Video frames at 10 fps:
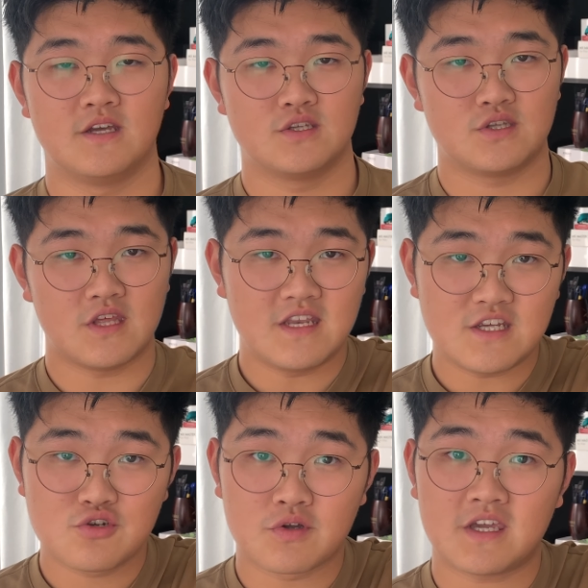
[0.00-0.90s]
So the
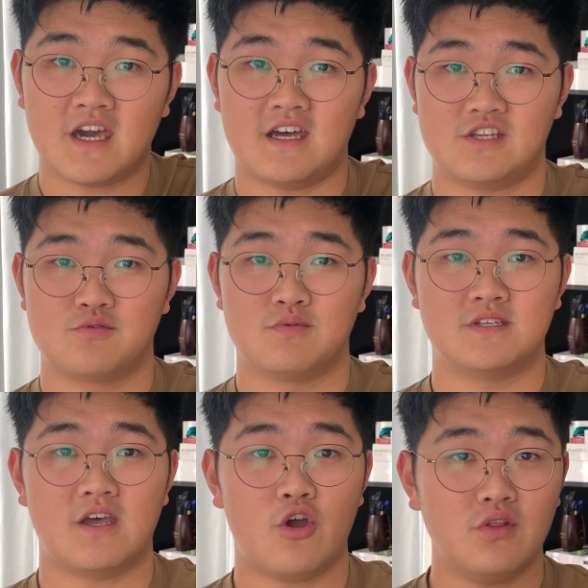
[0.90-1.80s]
initial catch
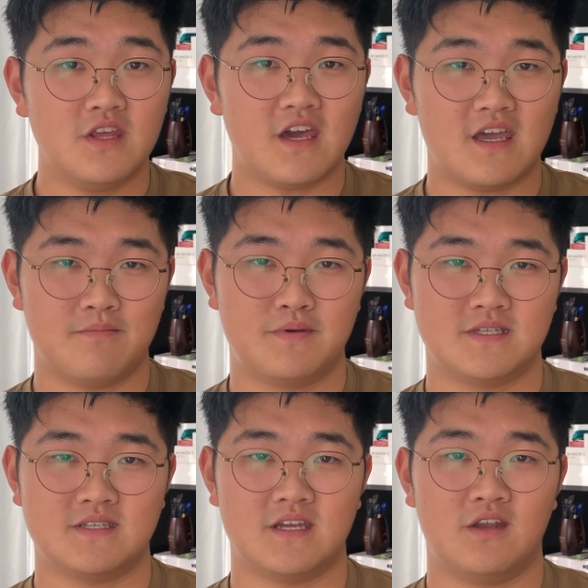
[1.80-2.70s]
was only
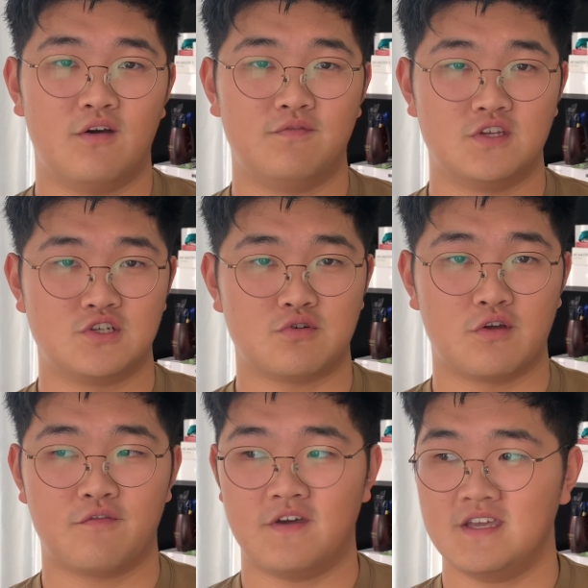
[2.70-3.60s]
8% of the stroke
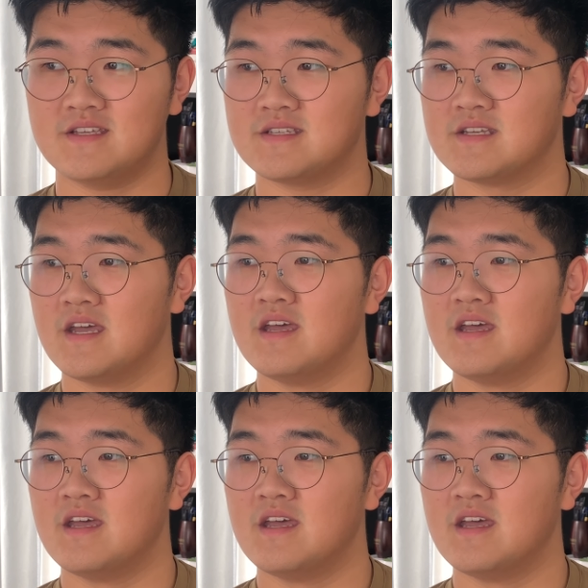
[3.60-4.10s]
phase,